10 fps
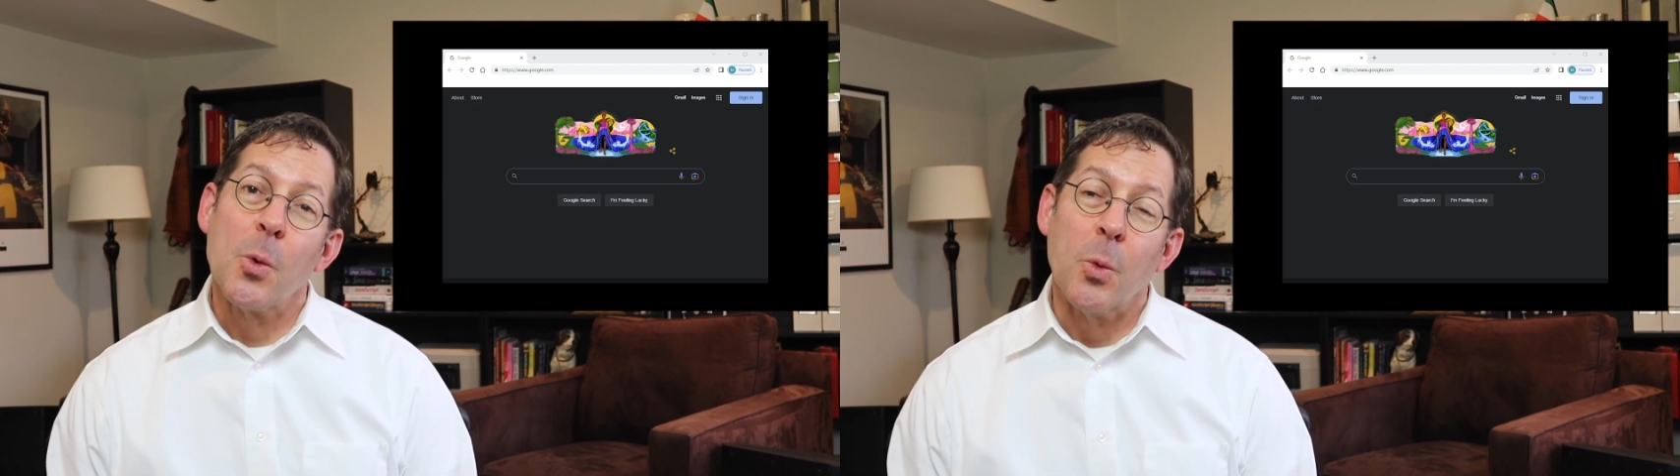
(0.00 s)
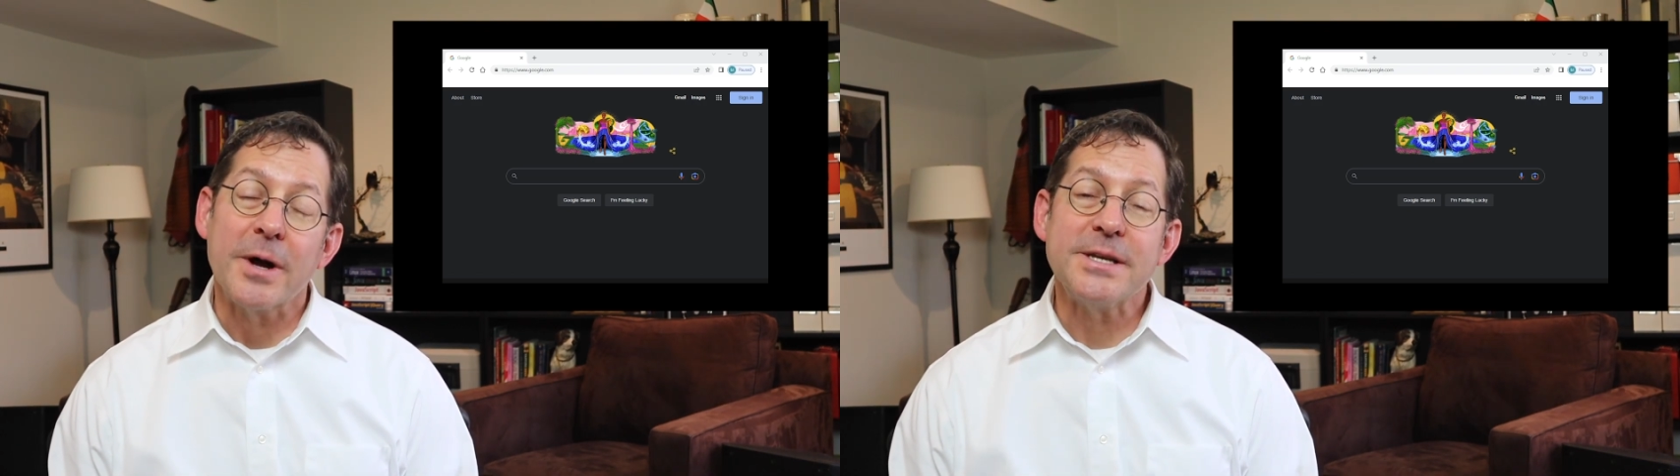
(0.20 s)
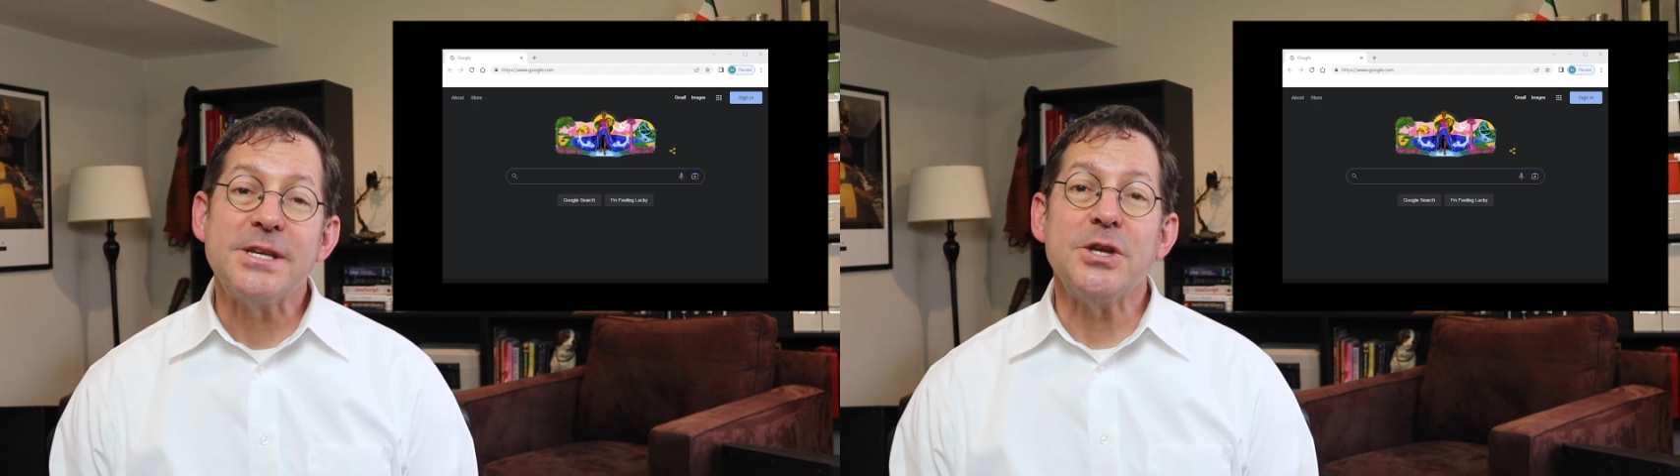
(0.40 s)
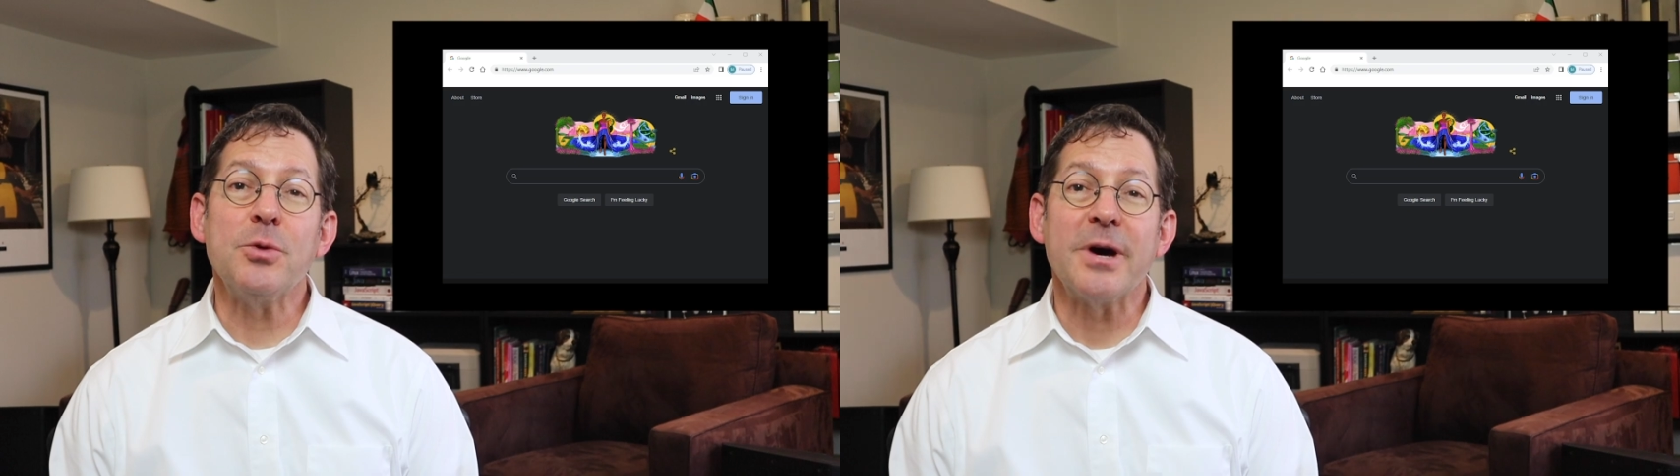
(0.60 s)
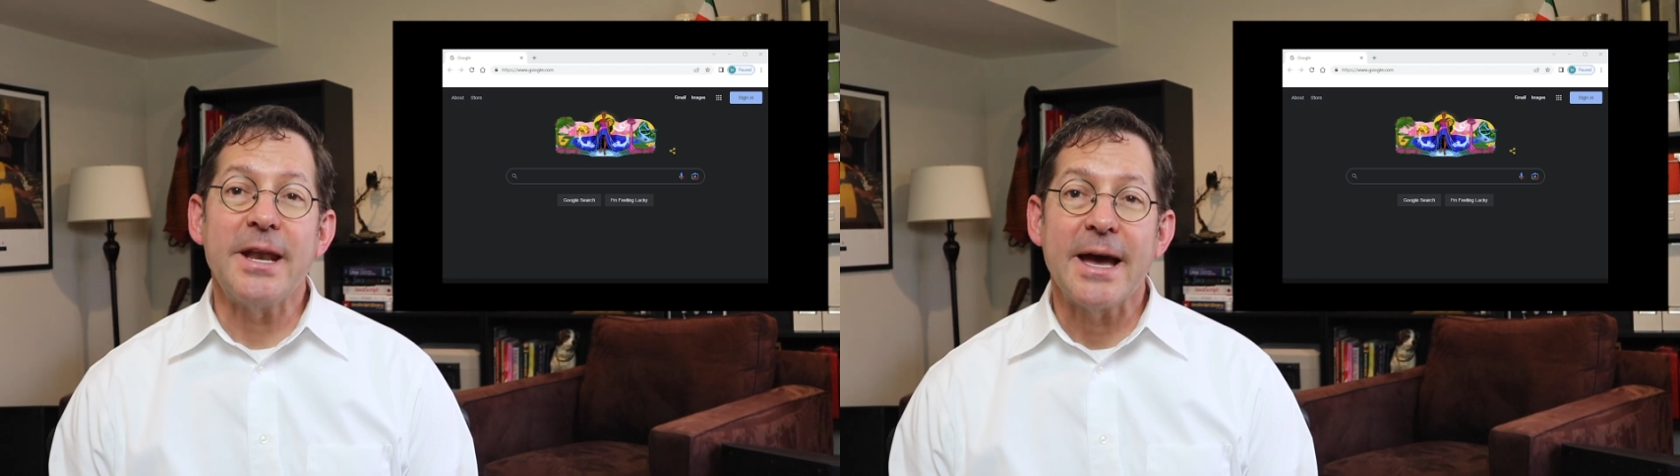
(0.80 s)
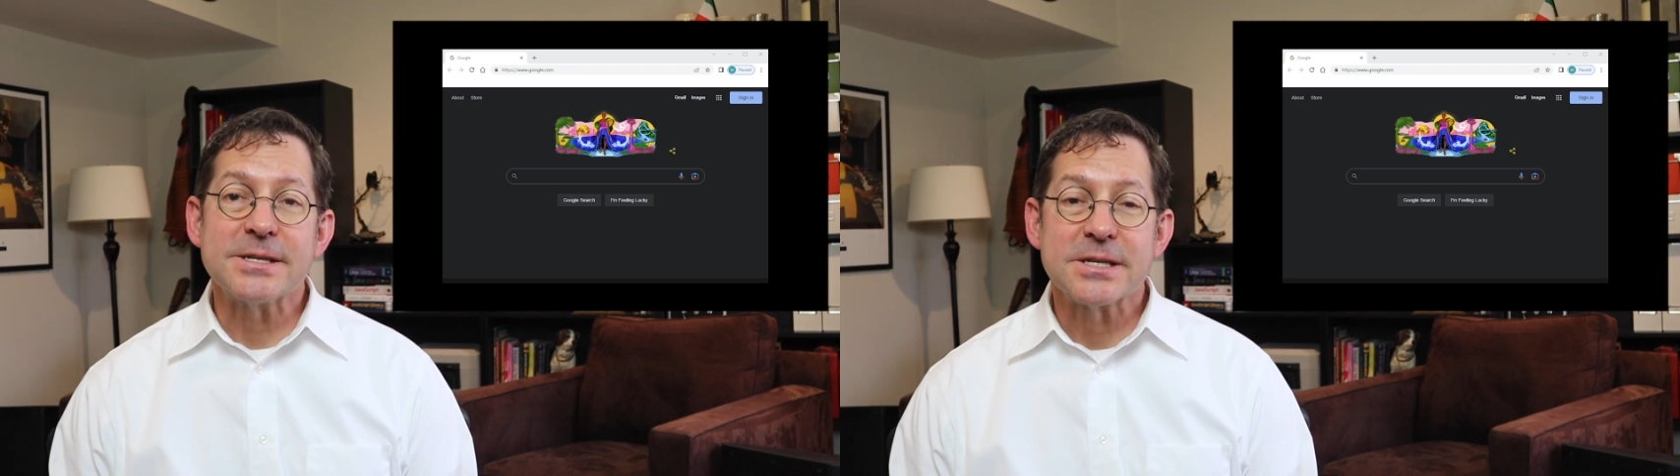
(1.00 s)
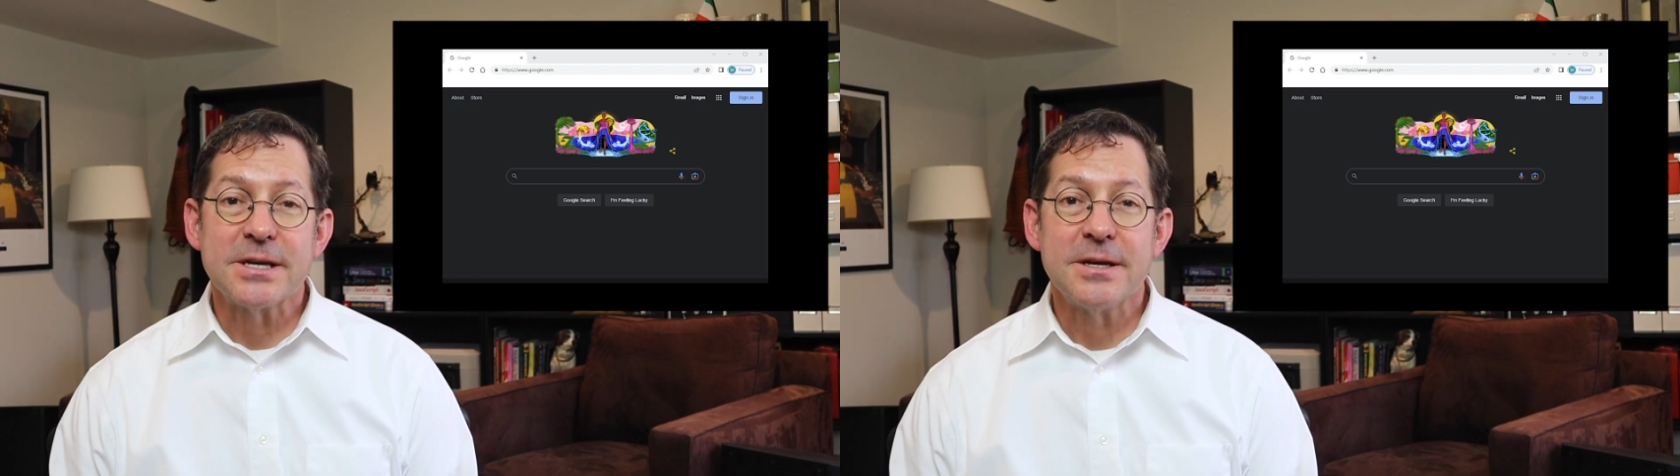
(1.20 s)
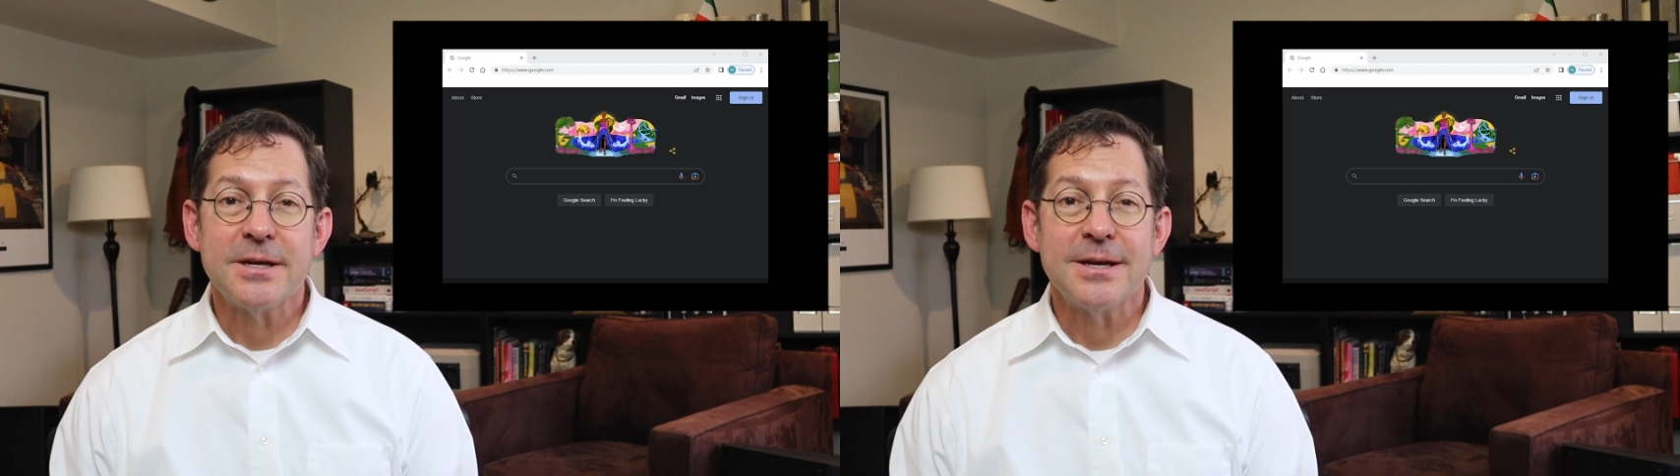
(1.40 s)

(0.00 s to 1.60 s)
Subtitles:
What is it, you might ask?